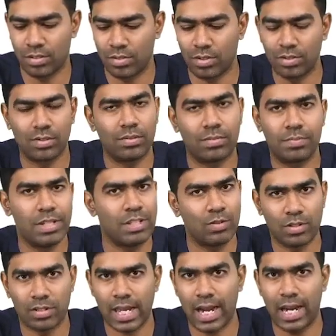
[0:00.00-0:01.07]
So,
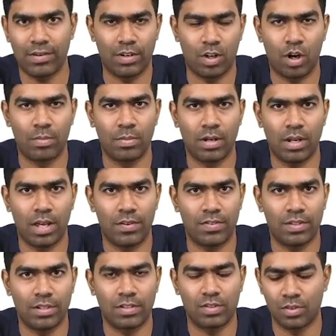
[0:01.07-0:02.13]
PCOS can have a normal
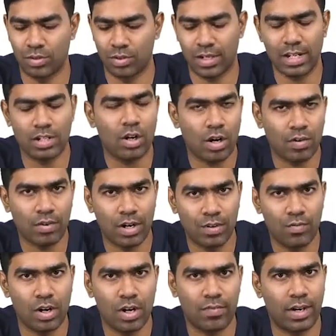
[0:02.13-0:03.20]
FSH. So, there's a lot of
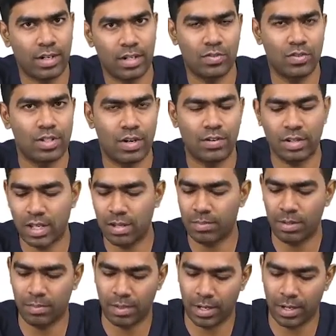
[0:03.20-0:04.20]
confounding factors which you have to keep in